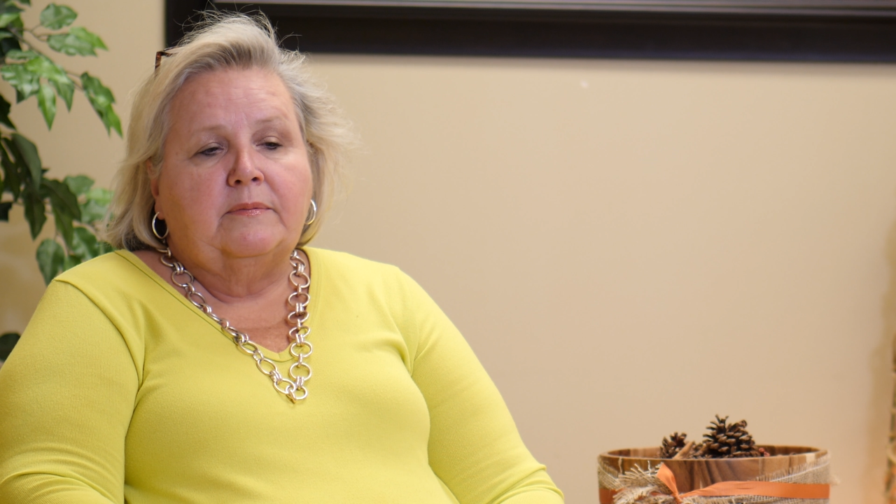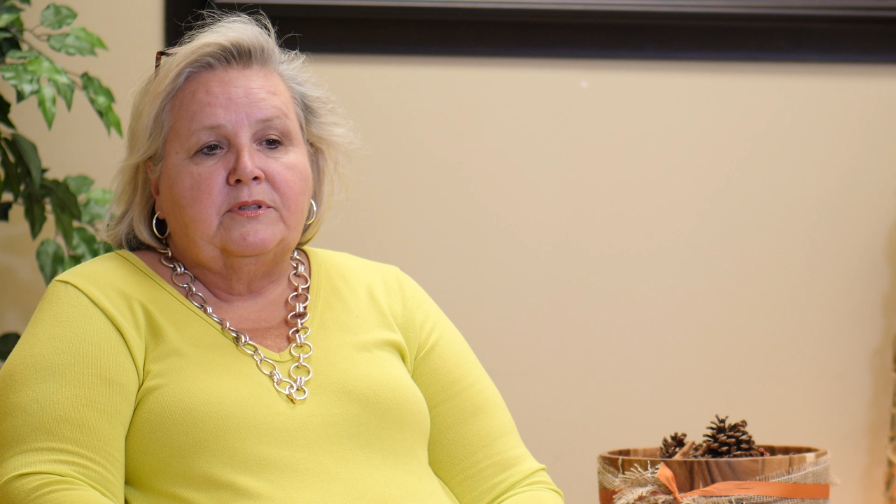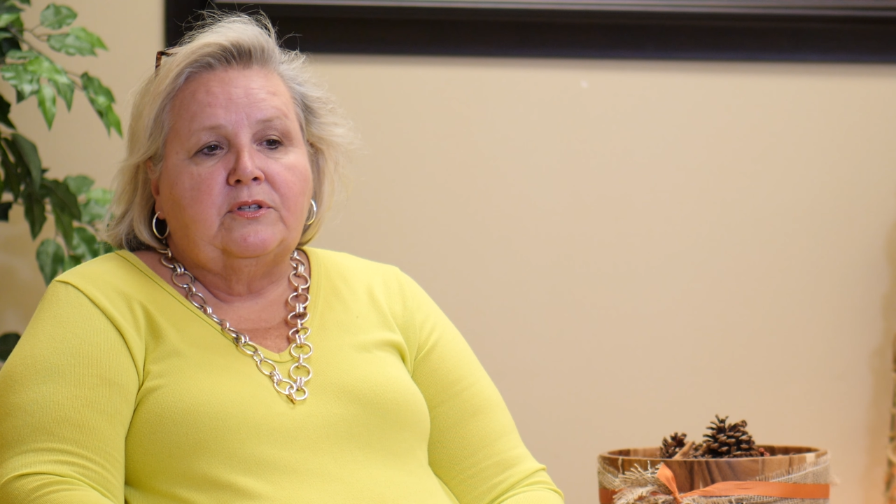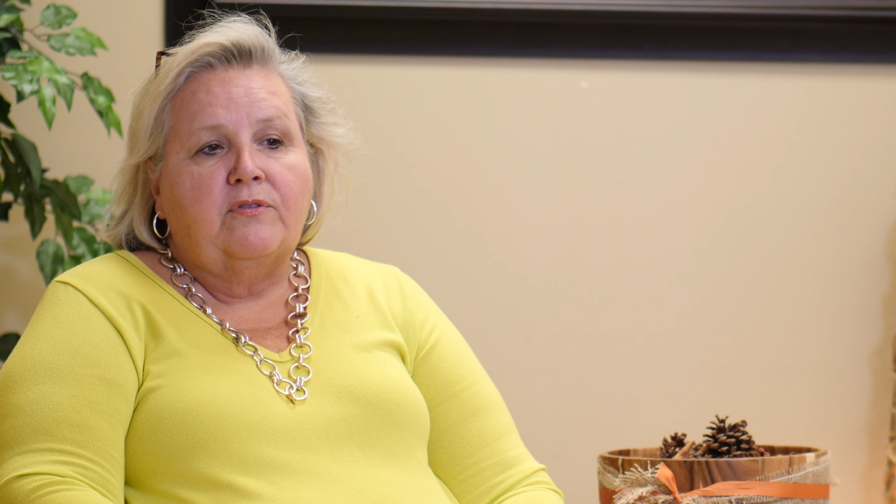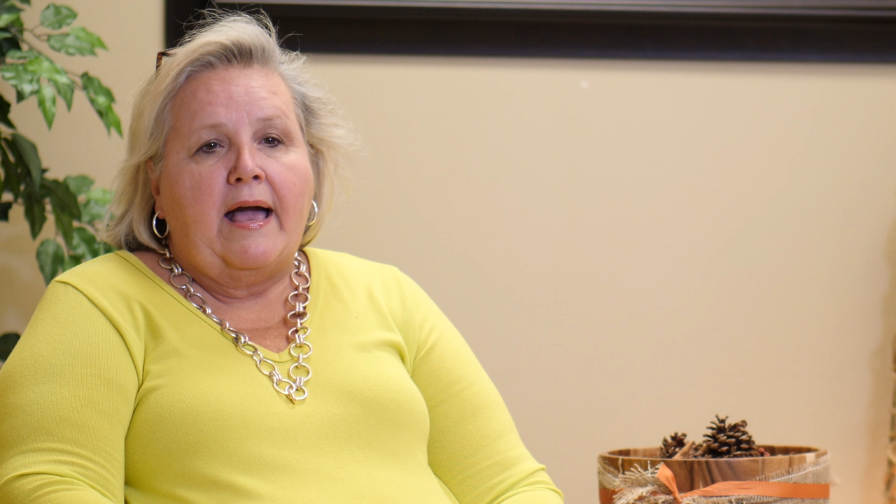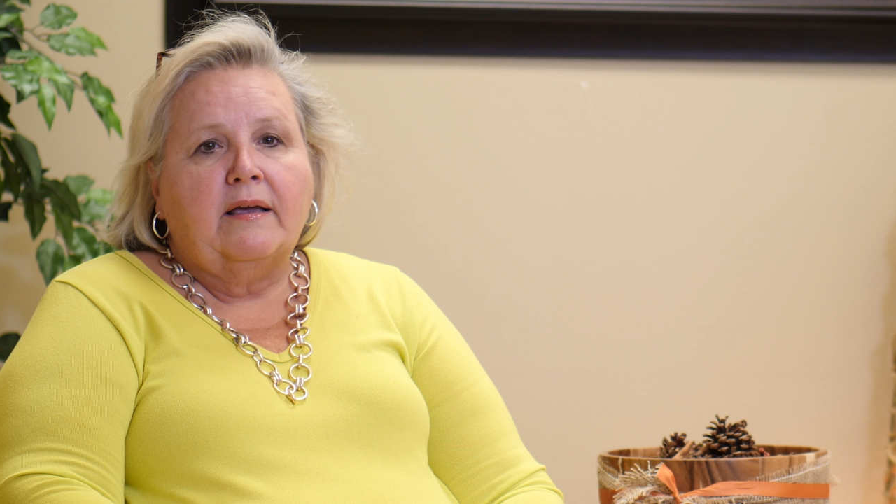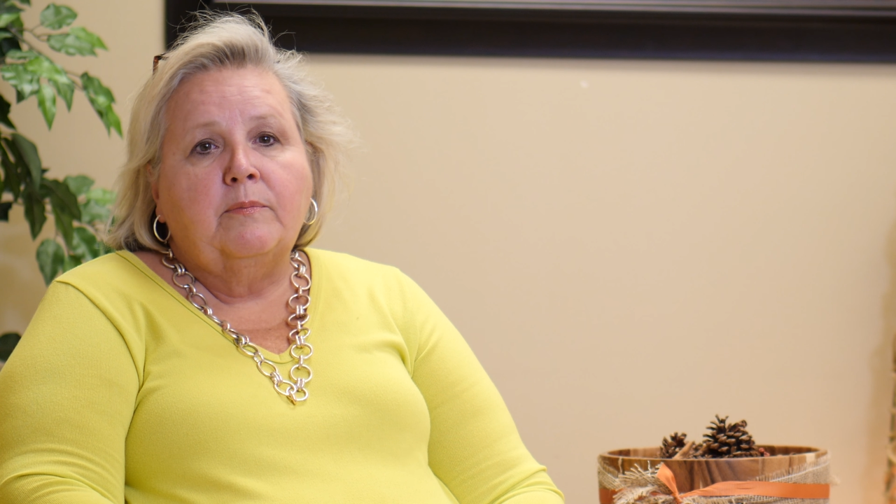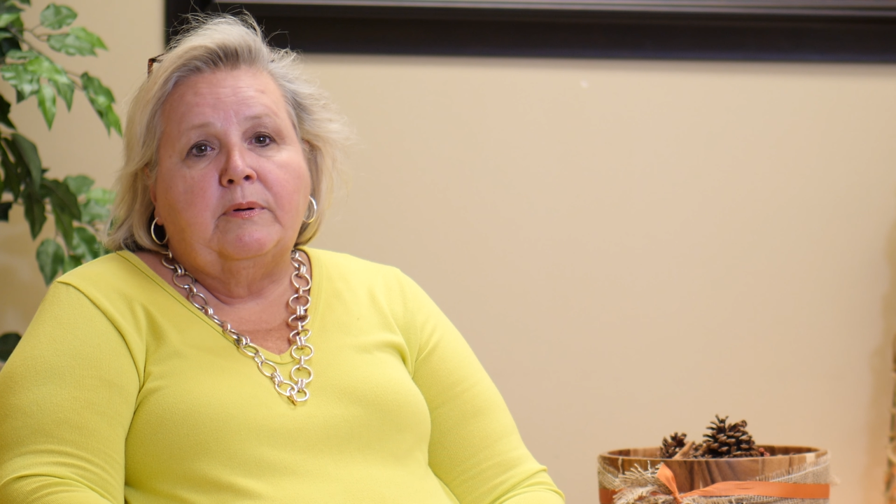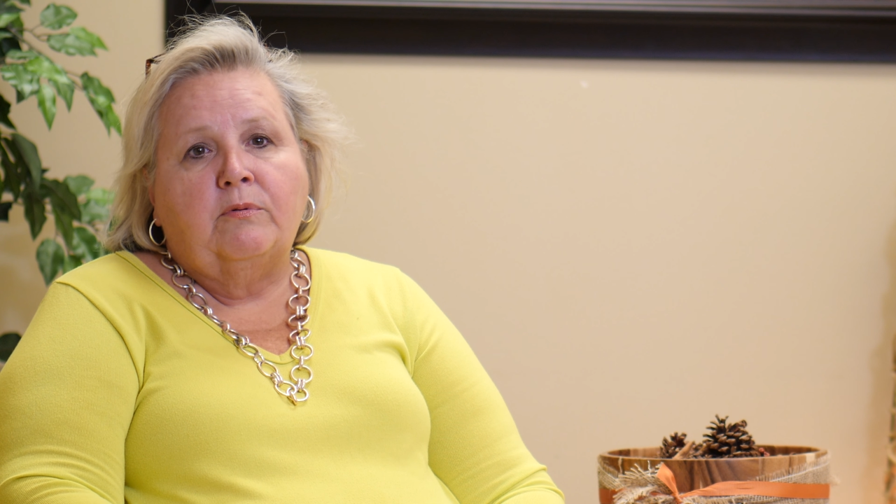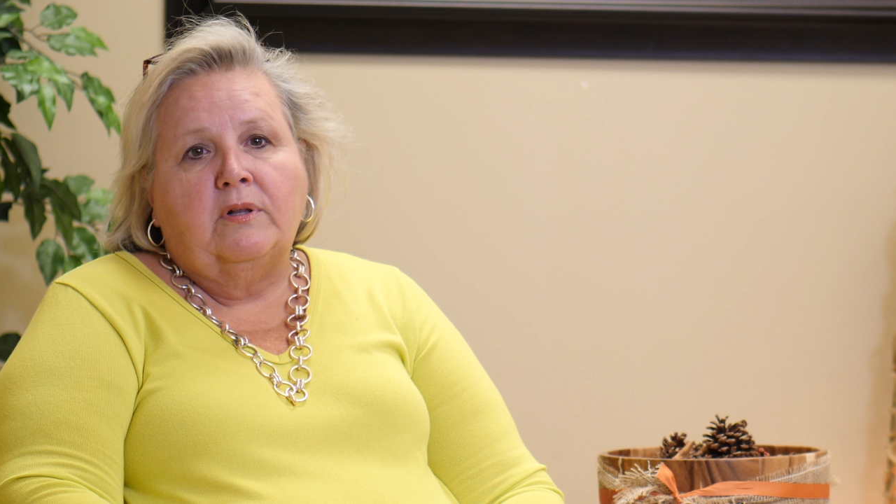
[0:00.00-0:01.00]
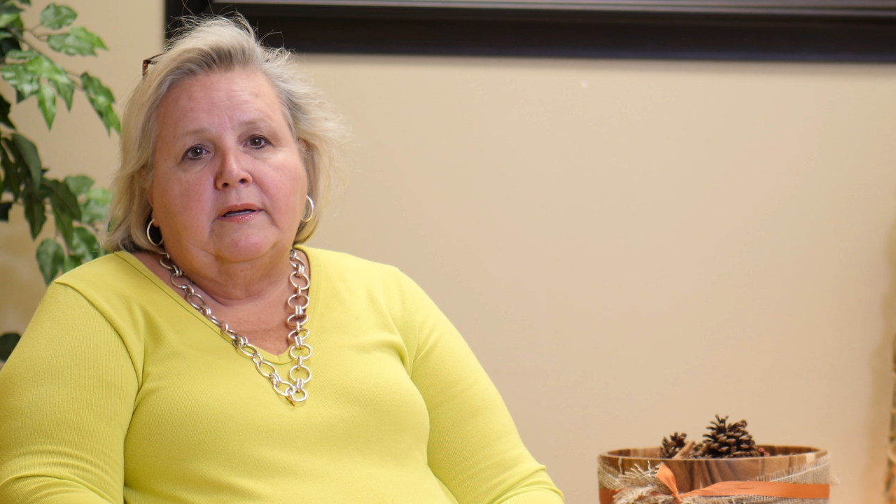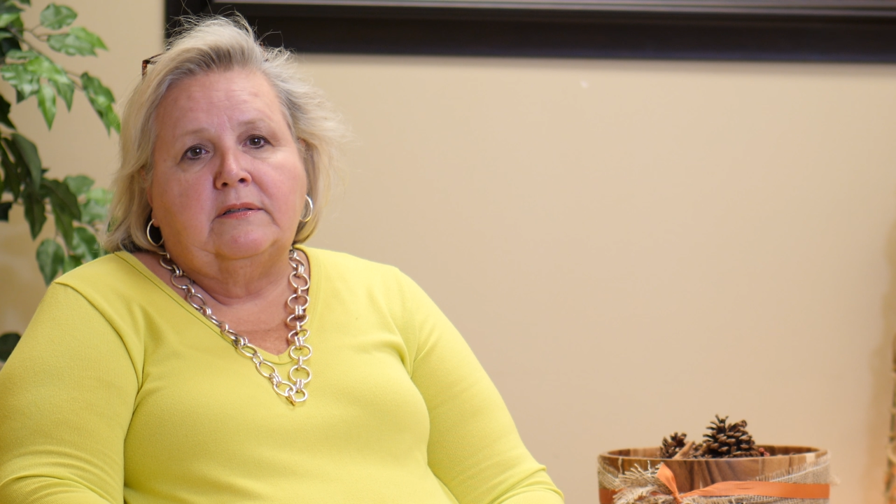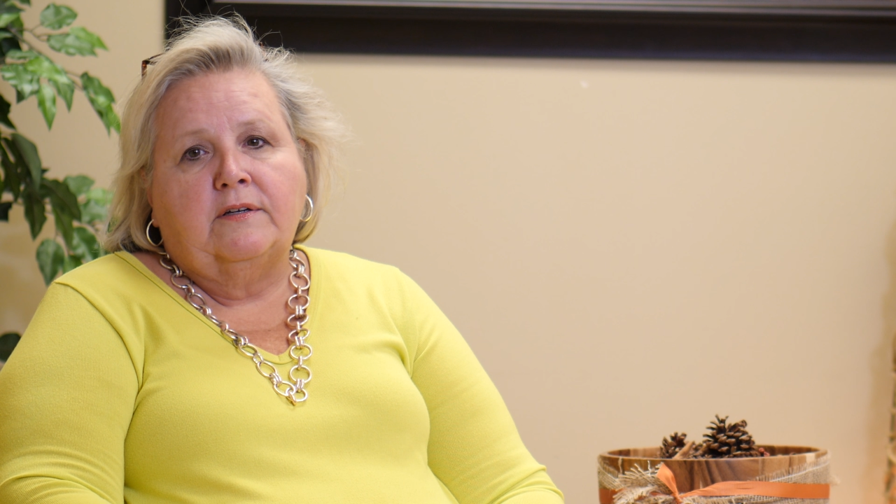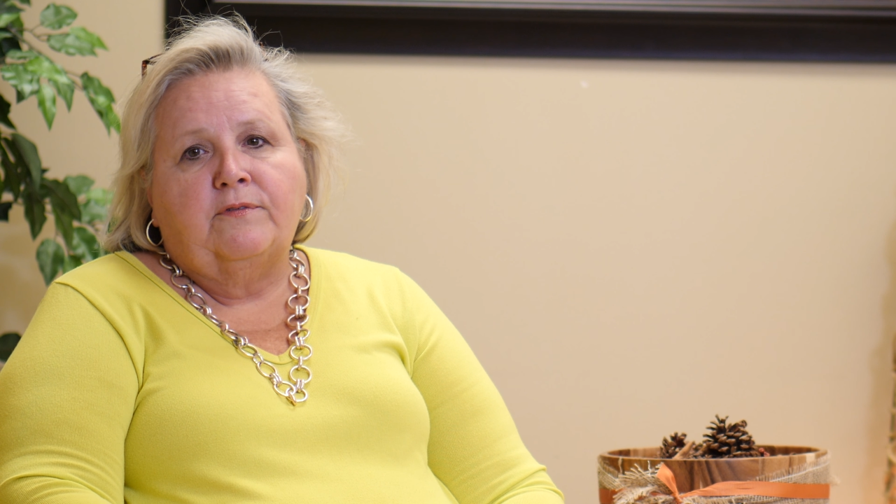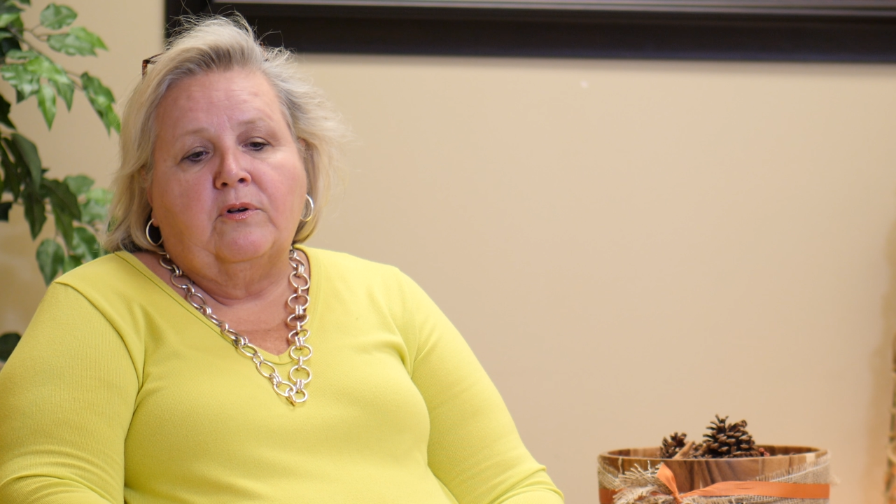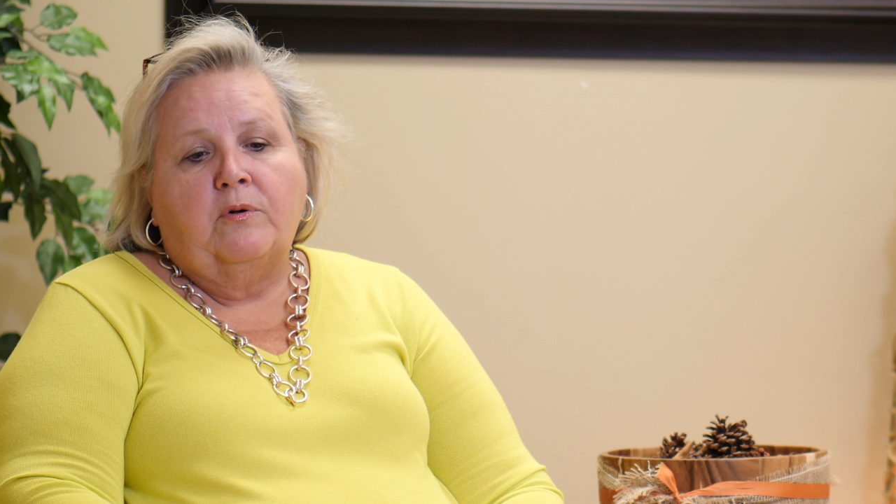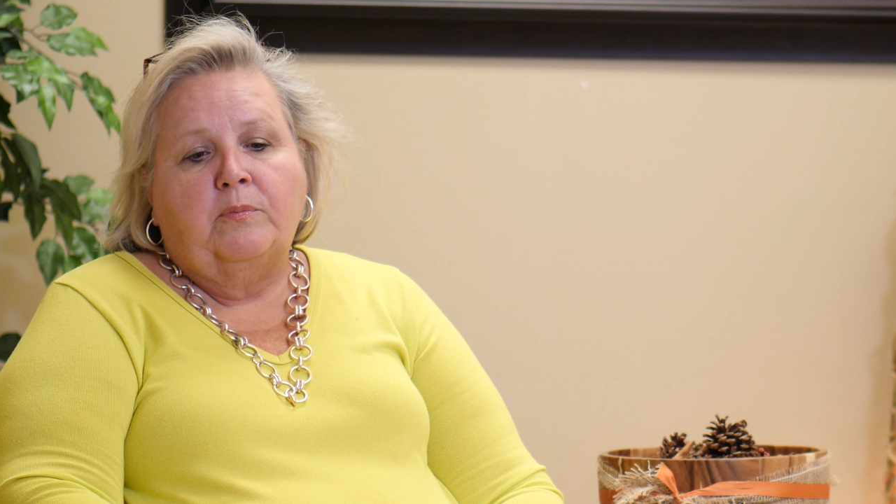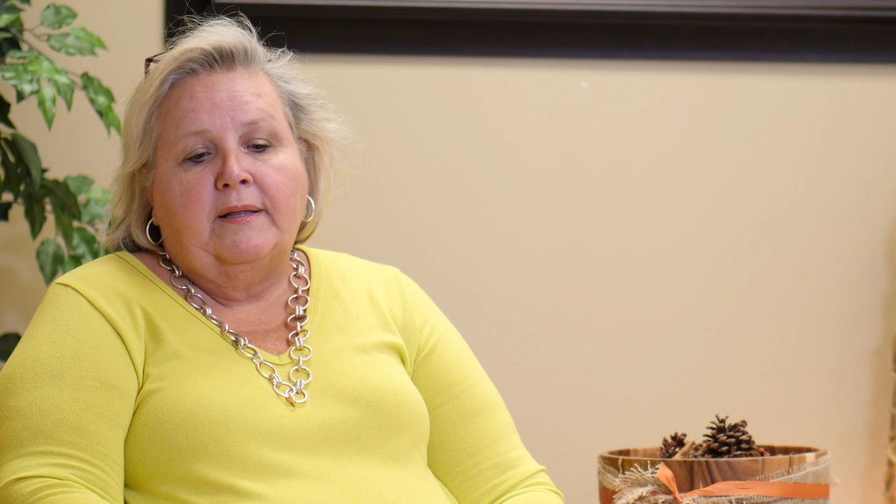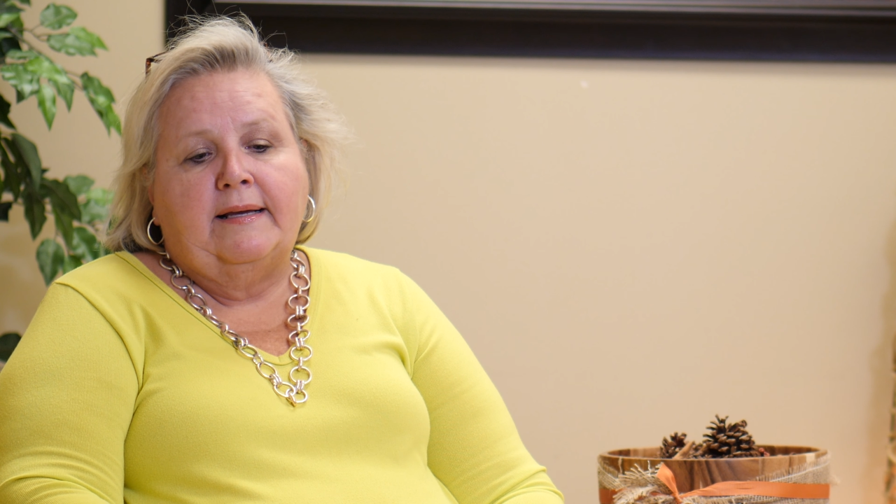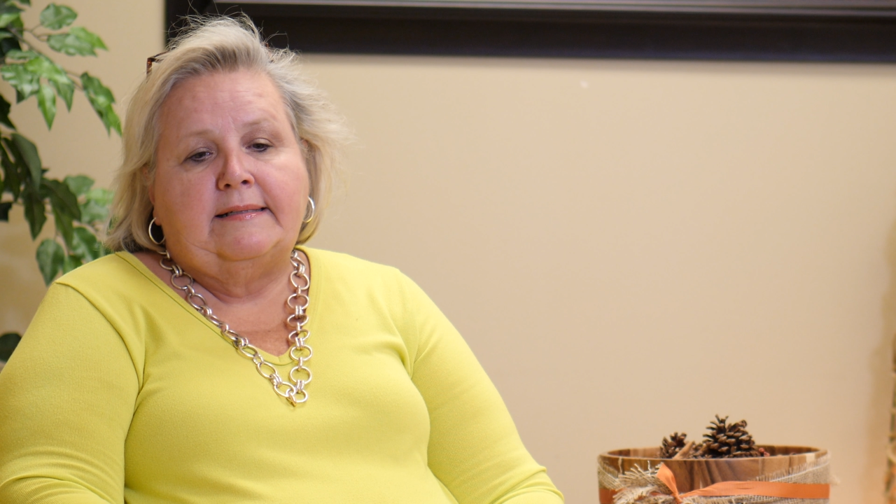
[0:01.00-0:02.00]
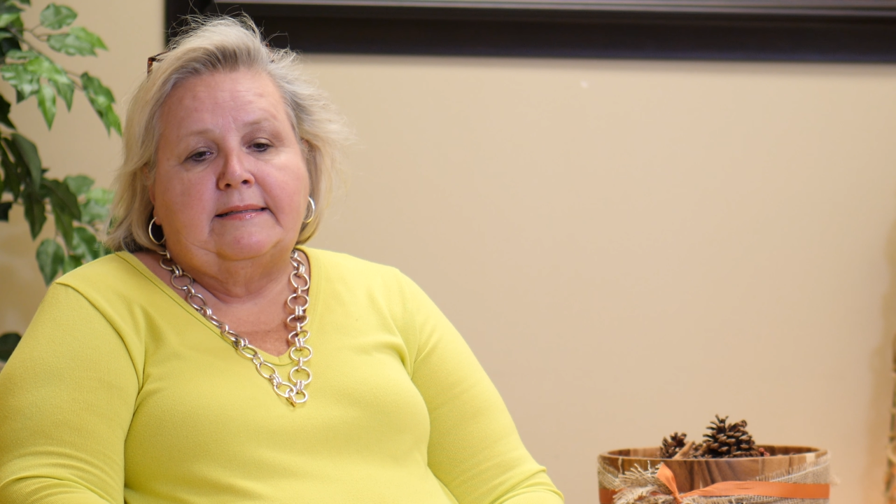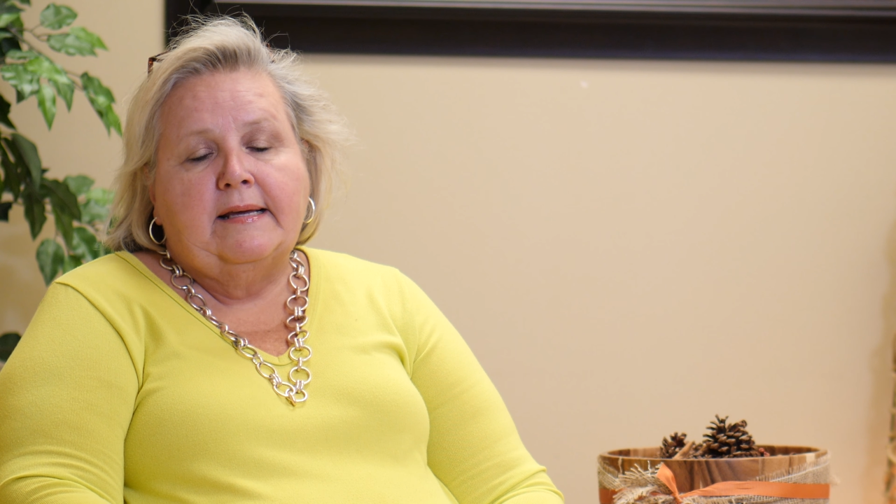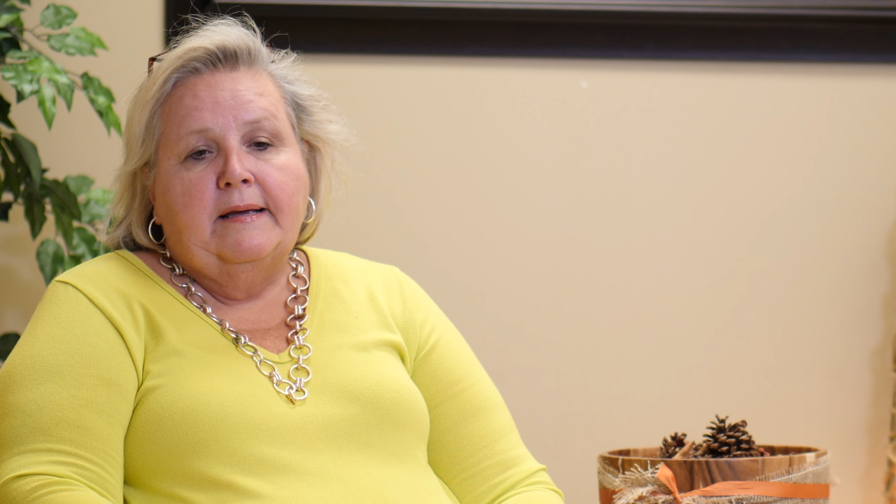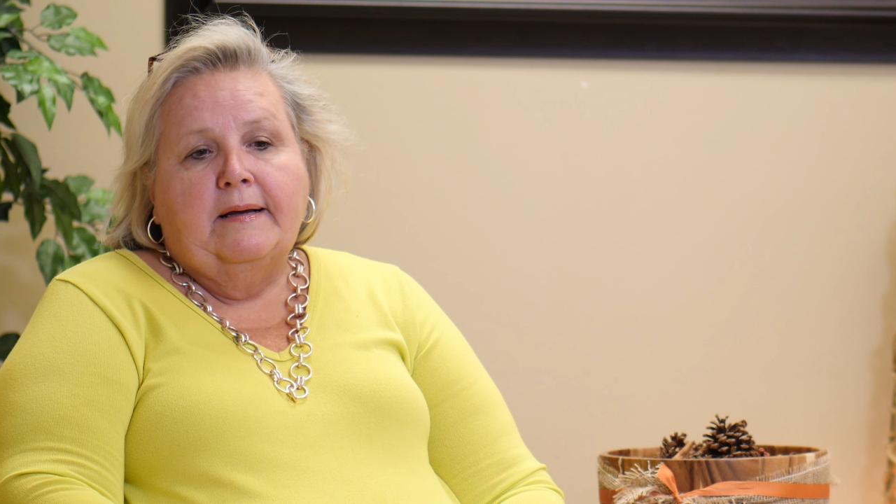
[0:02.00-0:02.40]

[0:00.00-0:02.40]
So that can be really a difficult place.